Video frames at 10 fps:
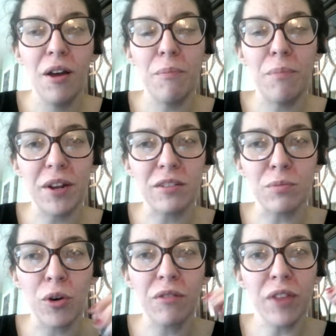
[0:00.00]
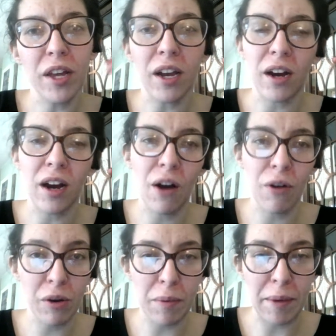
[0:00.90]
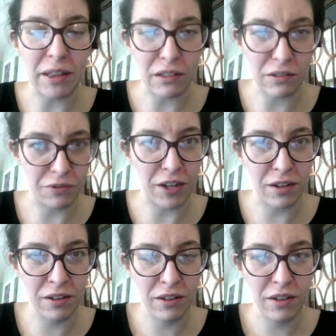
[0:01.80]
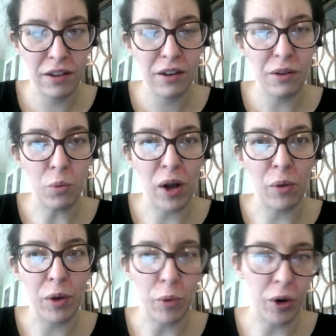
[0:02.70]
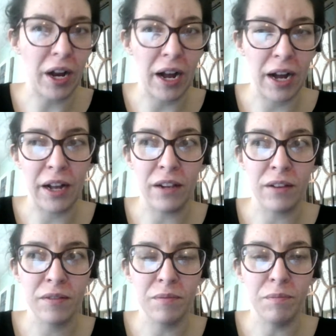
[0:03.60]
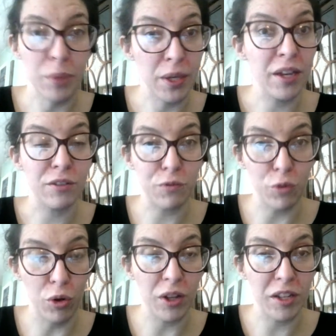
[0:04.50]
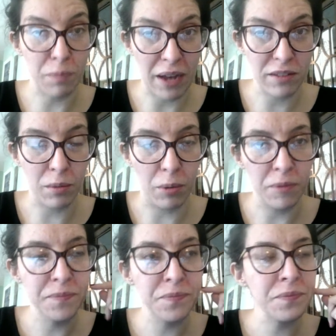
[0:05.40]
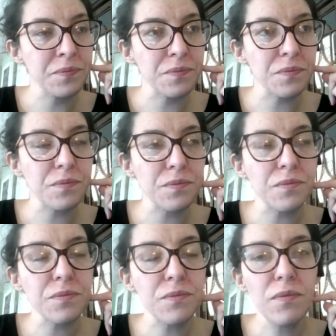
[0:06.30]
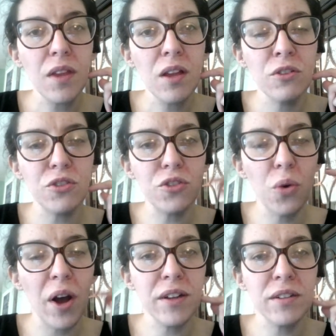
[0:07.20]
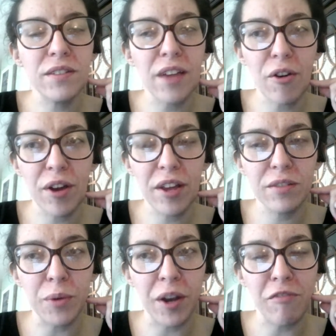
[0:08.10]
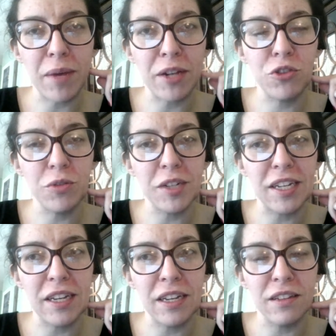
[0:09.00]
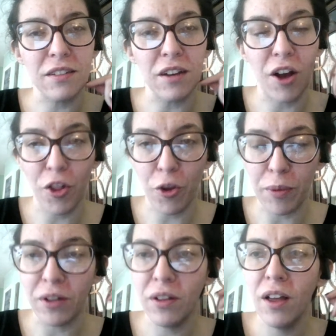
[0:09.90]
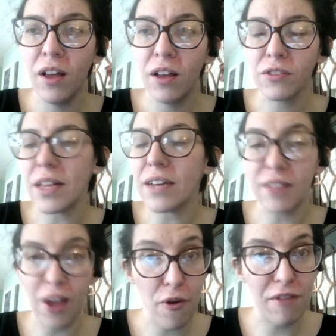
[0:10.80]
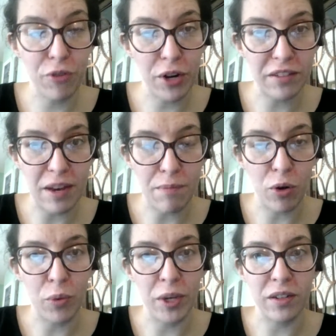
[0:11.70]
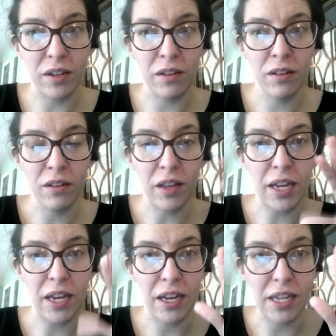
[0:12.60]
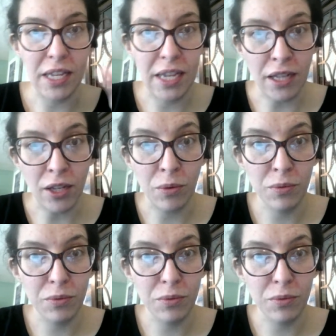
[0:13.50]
But it's more of like how can we make this fun while we work on being as frugal as possible. So on Saturdays, what I've been doing is a color meal. So last Saturday, for example, we did like yellow.